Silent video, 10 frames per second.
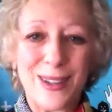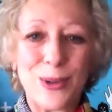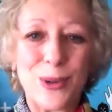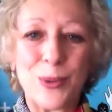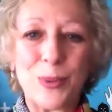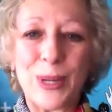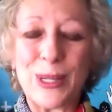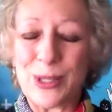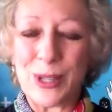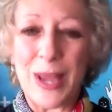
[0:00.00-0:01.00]
Google
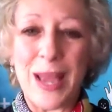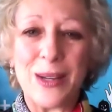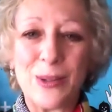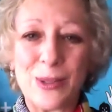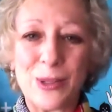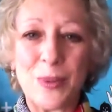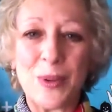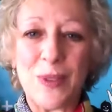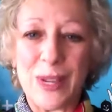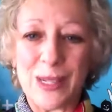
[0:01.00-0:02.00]
Plus and YouTube
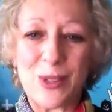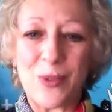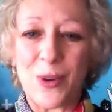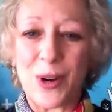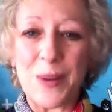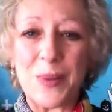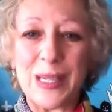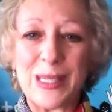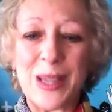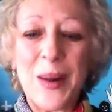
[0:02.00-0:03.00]
events for
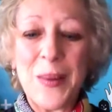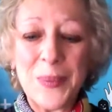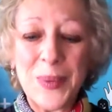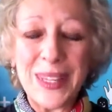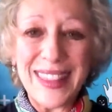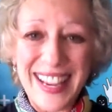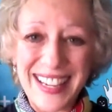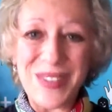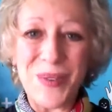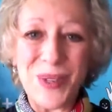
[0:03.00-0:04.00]
companies. We
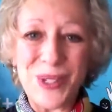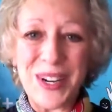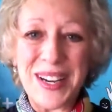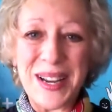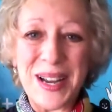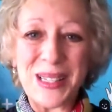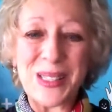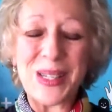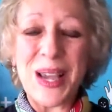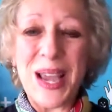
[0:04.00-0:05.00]
thank you for joining
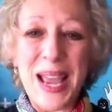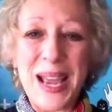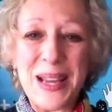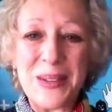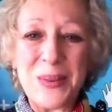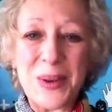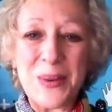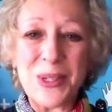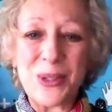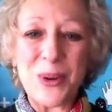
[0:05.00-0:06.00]
us and we
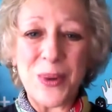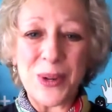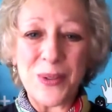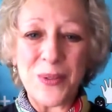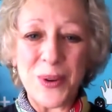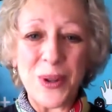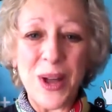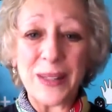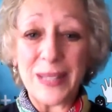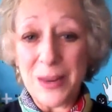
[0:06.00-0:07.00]
wish you a wonderful
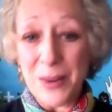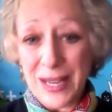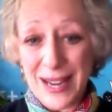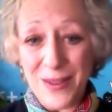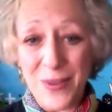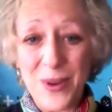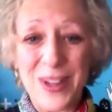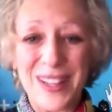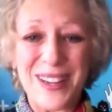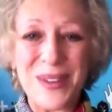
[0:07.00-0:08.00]
holiday weekend if you're
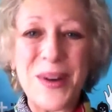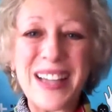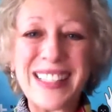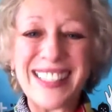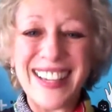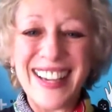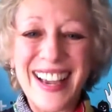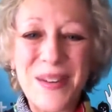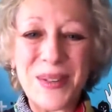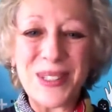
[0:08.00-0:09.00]
in the US
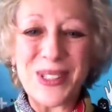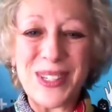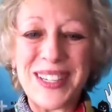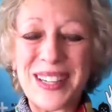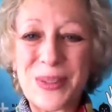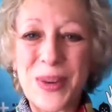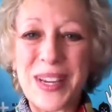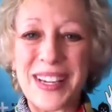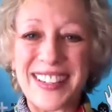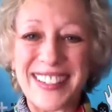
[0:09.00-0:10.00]
and we'll see you next week.